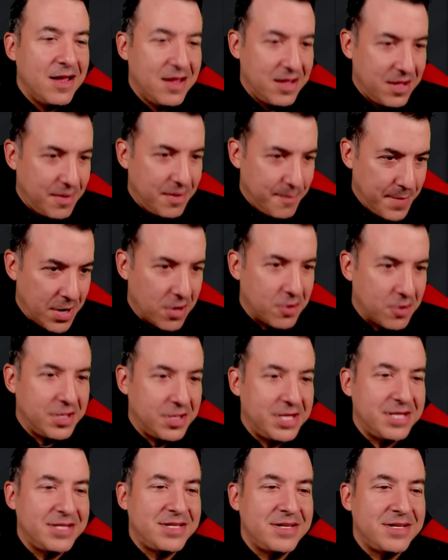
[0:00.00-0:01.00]

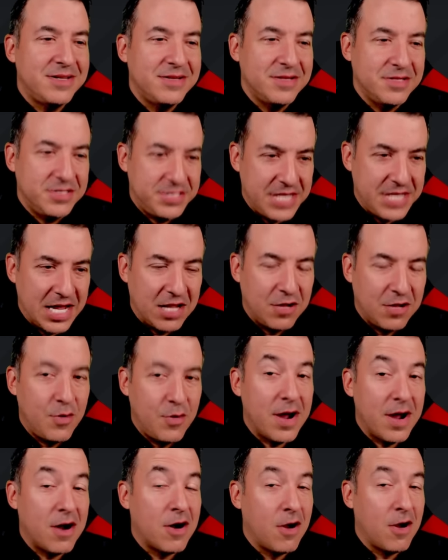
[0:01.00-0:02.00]
Maryland,
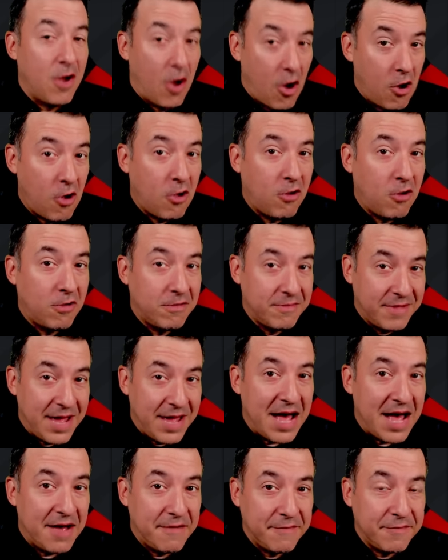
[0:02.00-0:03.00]
Delaware all
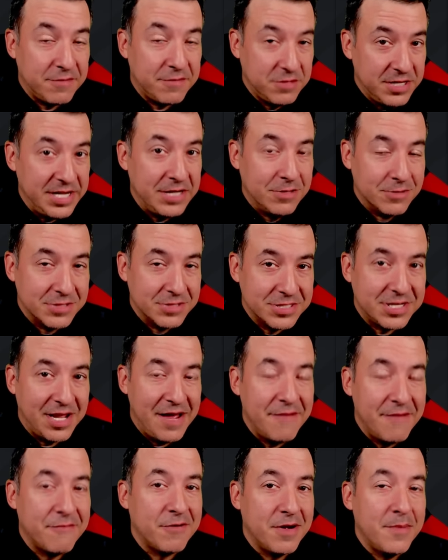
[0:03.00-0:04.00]
have legal
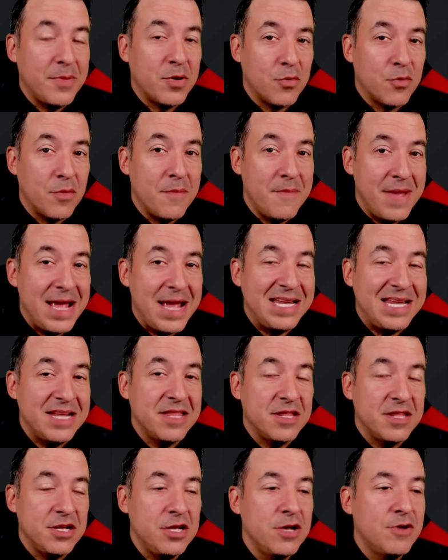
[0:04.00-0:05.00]
slavery but remained in
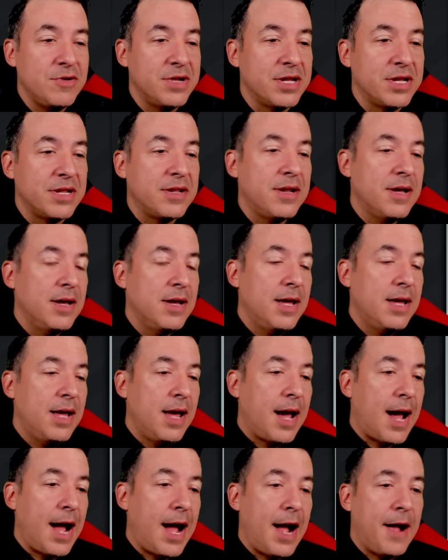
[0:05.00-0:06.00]
the Union.
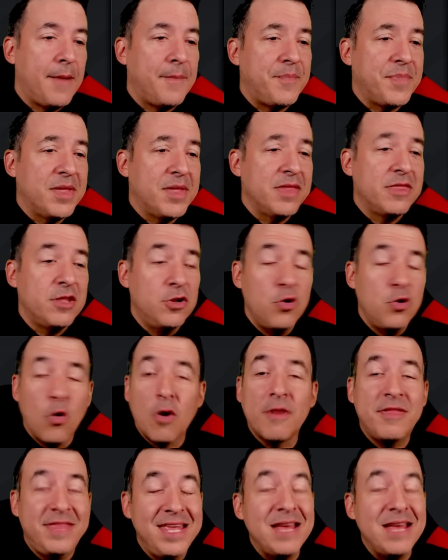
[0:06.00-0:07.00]
Um, the
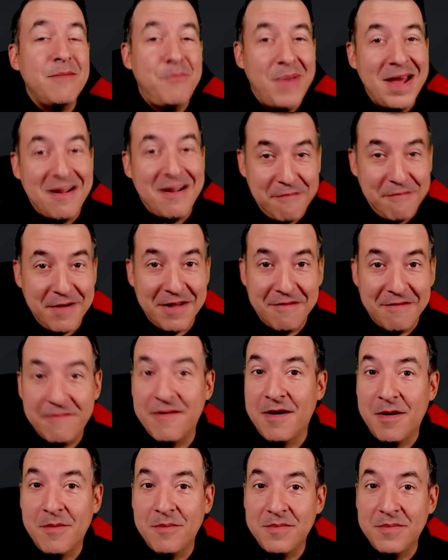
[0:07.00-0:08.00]
North did benefit
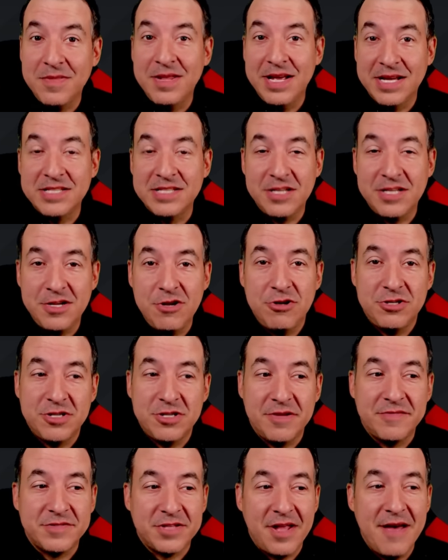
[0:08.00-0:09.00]
from the institution
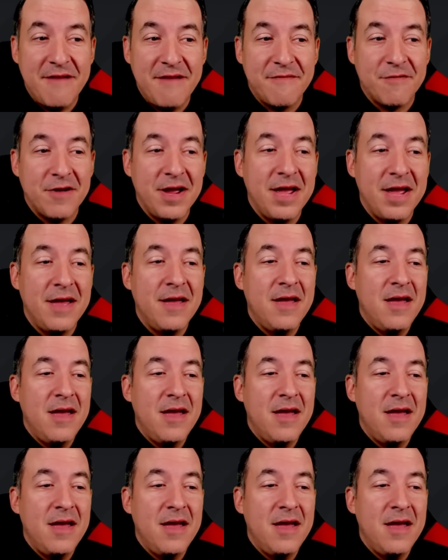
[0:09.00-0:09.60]
of slavery.